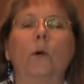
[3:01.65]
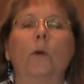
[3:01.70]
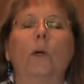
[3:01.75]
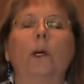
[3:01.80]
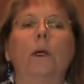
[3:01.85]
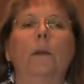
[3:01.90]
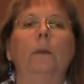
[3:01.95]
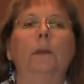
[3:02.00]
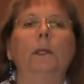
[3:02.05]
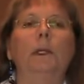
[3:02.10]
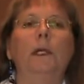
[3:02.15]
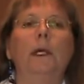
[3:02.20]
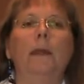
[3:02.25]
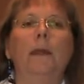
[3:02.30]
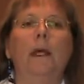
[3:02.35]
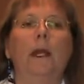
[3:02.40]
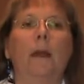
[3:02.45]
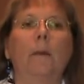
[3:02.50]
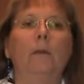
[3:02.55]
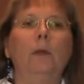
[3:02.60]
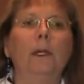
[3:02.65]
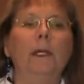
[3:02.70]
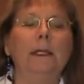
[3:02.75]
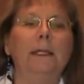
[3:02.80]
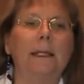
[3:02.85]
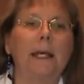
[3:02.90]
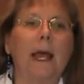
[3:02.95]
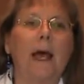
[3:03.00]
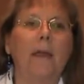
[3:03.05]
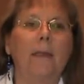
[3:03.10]
we're going to pretend that I'm really
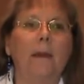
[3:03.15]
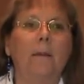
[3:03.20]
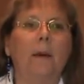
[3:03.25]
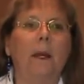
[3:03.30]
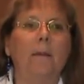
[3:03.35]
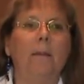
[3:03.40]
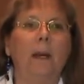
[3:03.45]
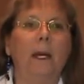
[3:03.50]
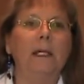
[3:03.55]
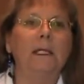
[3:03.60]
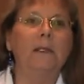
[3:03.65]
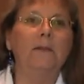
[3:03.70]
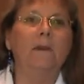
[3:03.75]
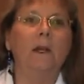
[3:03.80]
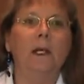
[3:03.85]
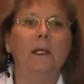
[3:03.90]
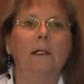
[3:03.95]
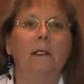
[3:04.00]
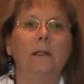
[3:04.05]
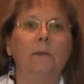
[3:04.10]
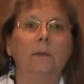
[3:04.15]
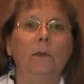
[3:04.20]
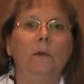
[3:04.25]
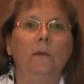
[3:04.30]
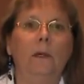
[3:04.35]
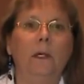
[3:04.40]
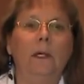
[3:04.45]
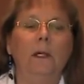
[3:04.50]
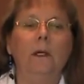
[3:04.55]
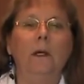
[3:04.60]
sad that my best friend is
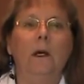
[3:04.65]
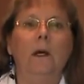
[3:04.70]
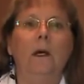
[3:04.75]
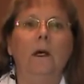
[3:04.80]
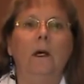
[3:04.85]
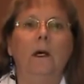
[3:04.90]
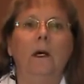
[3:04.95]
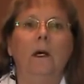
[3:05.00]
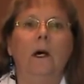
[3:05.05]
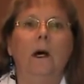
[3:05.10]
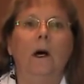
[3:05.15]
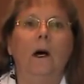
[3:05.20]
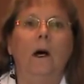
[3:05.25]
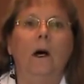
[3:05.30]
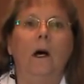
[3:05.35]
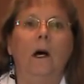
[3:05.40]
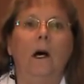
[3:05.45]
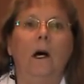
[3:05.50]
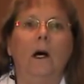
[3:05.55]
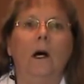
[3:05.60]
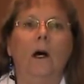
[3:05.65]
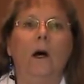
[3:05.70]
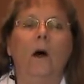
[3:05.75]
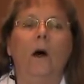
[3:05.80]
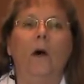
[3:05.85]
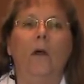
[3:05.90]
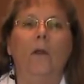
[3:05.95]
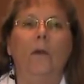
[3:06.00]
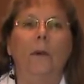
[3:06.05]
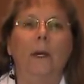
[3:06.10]
moving
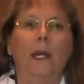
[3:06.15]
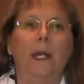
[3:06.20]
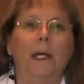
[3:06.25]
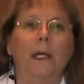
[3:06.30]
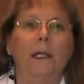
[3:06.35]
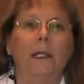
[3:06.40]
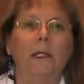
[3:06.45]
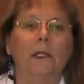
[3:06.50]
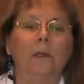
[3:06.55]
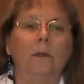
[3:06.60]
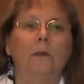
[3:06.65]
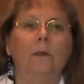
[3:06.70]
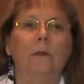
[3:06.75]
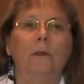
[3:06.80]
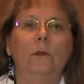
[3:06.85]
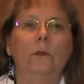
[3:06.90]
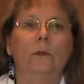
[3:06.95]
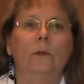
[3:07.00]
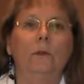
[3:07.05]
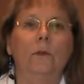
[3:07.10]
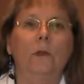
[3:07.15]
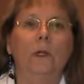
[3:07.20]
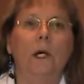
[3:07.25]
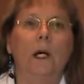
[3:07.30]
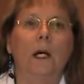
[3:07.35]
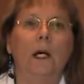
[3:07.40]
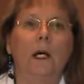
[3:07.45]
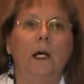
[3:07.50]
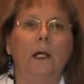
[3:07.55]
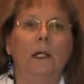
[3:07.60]
all the way to
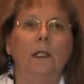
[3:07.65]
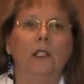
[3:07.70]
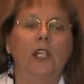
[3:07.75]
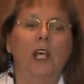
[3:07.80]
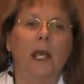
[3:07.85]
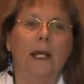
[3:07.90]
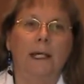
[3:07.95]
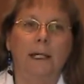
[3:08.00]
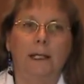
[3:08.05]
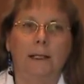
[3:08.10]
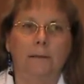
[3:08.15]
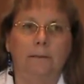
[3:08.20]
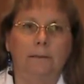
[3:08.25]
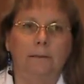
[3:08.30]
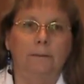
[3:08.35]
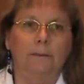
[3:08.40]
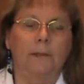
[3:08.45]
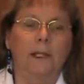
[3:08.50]
China.